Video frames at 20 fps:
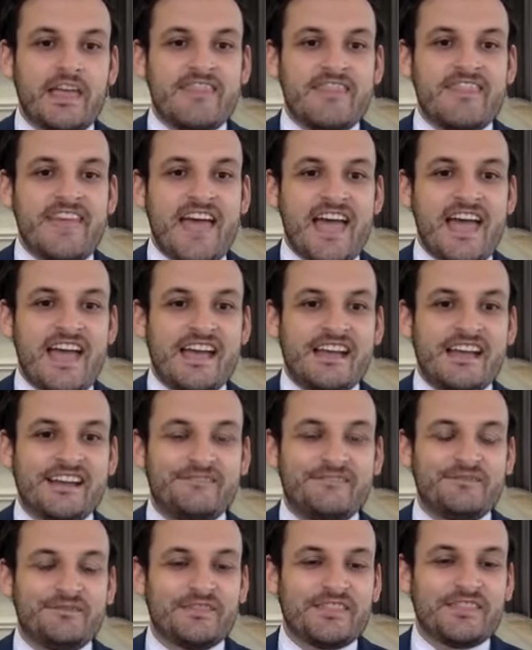that
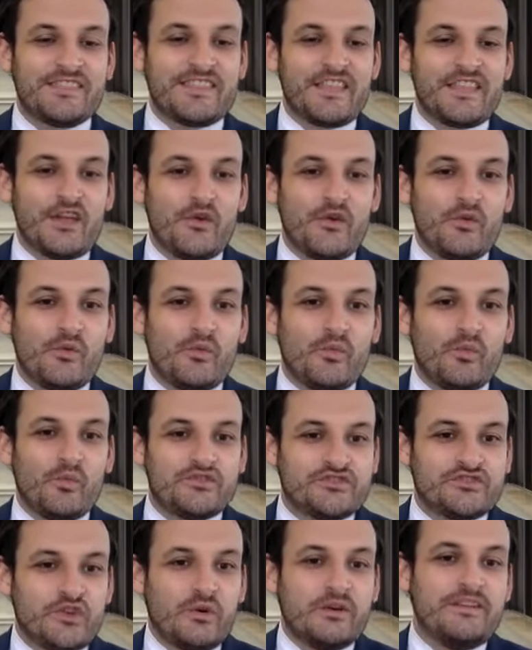
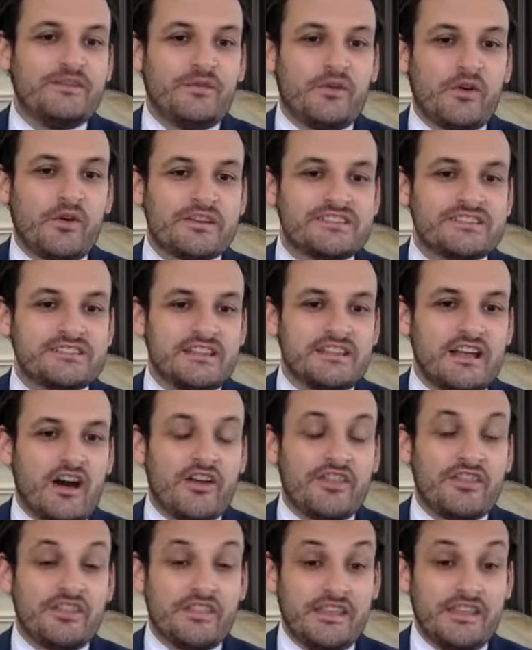solely focused
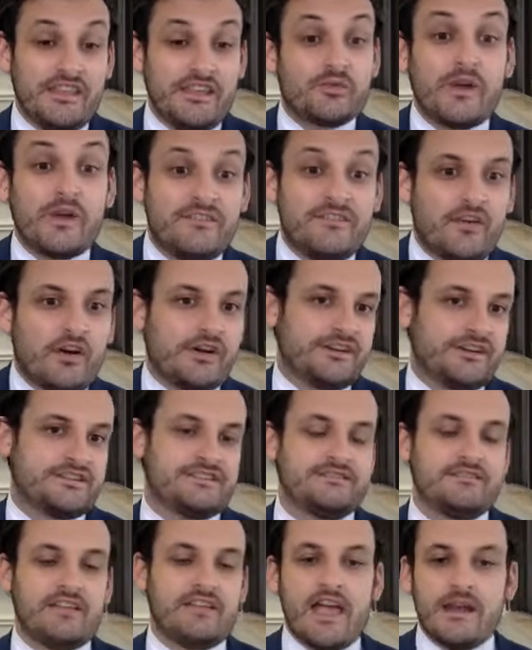on the creative
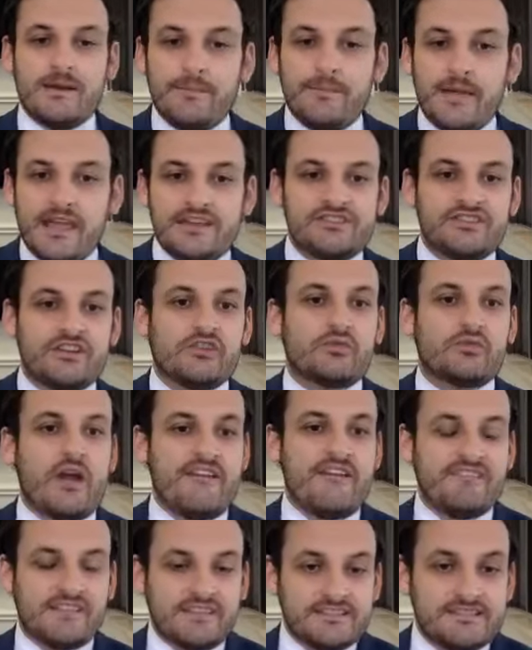arts, animation,
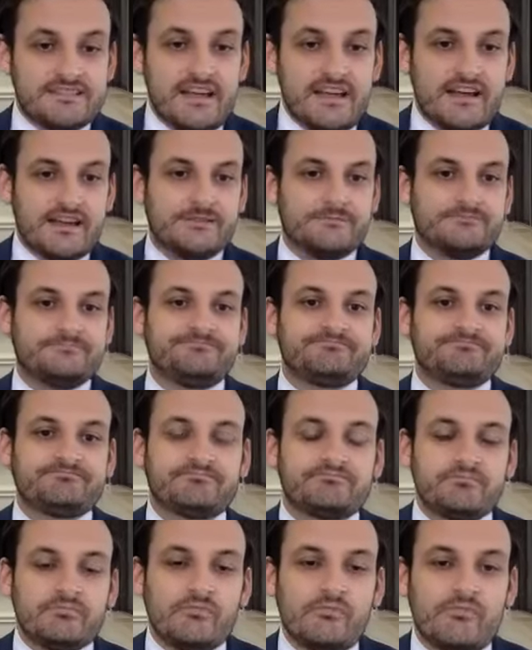graphic design.
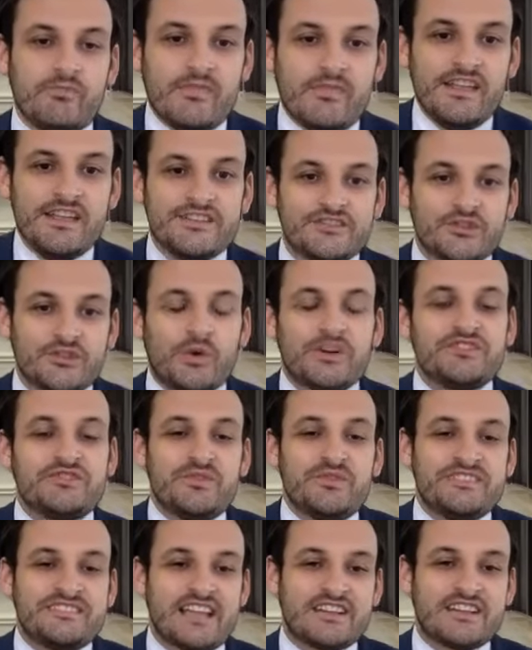So our
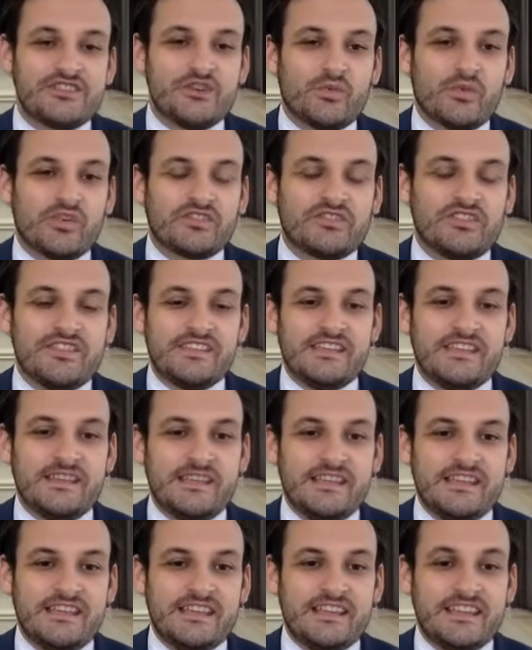students actually worked on
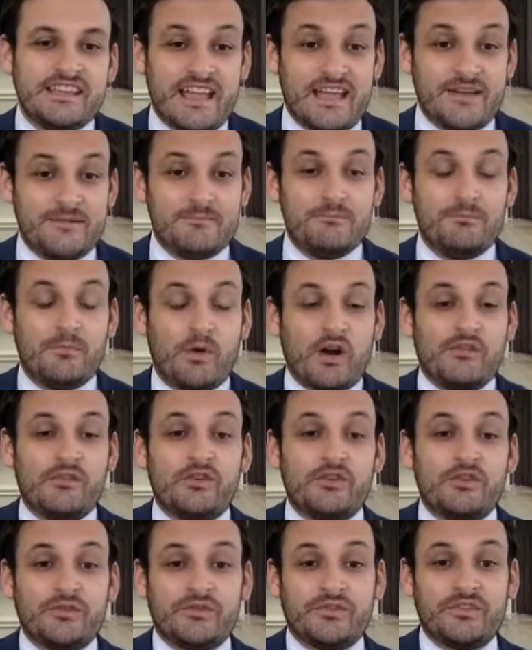the
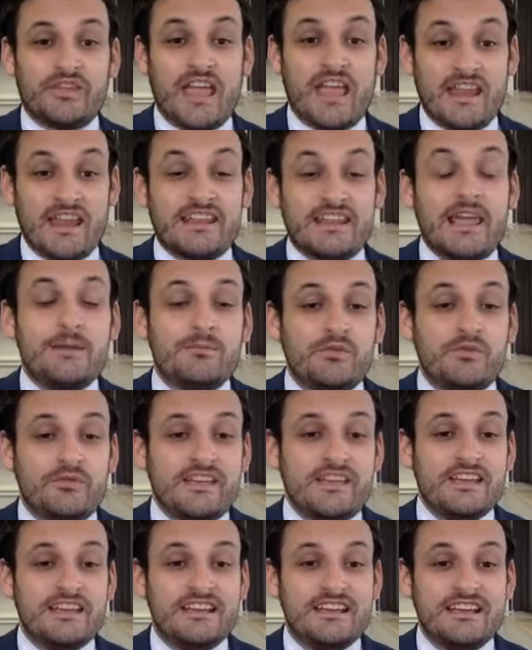Marvel's Endgame
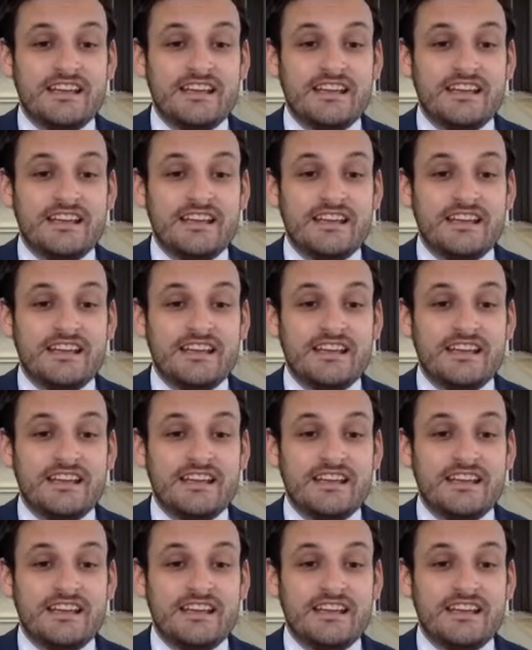movie,